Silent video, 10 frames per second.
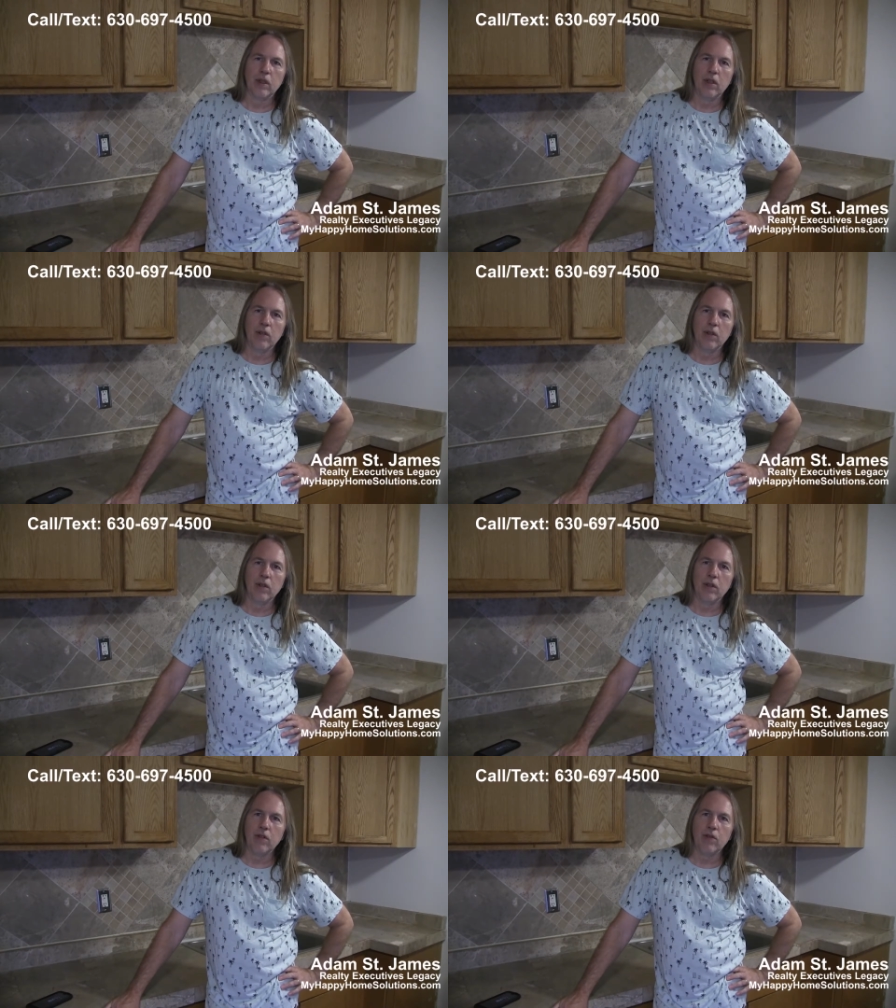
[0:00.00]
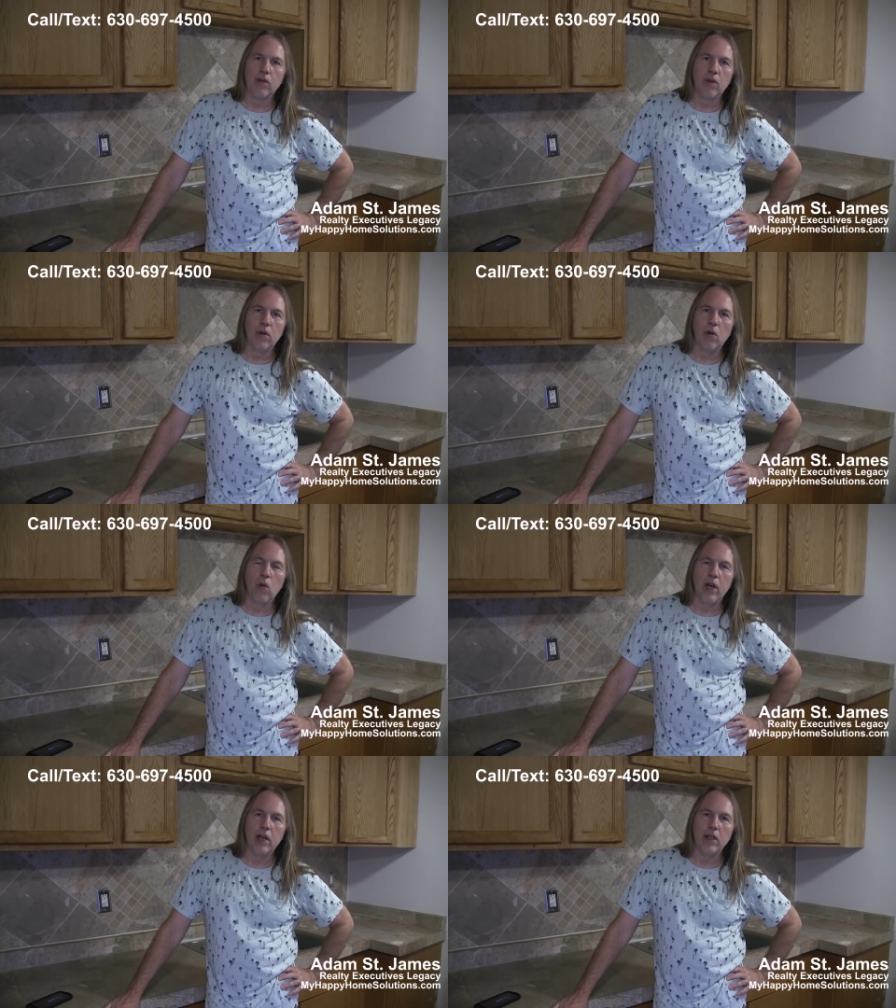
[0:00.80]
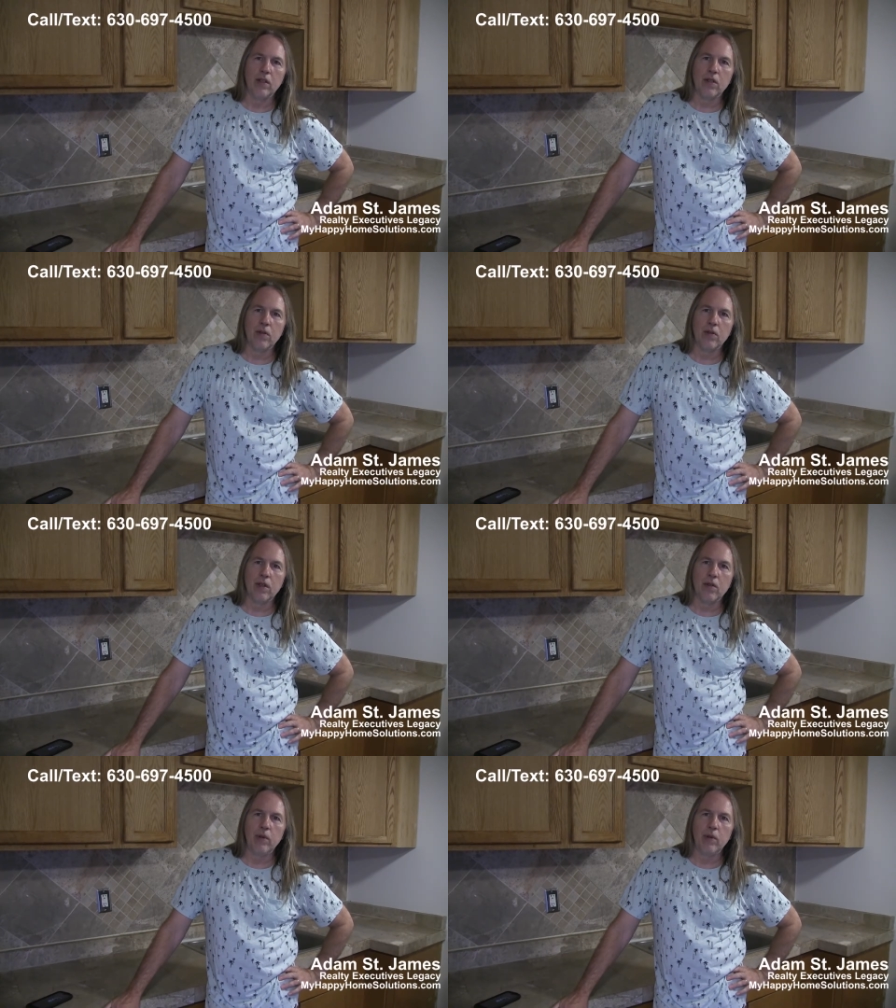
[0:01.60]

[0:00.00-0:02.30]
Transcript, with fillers: if you're looking for a way into the